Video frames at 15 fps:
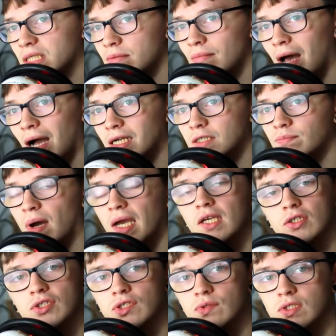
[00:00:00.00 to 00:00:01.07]
marked by
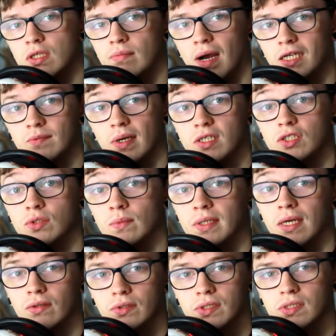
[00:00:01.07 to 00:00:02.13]
a tutor. They're marked by someone
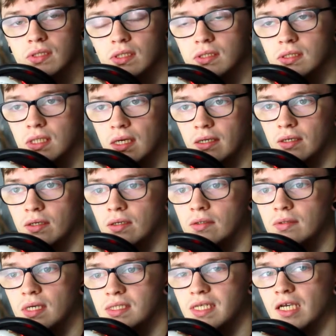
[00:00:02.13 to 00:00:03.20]
else as like
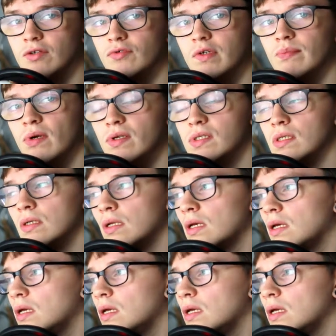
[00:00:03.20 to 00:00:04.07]
a secondary person.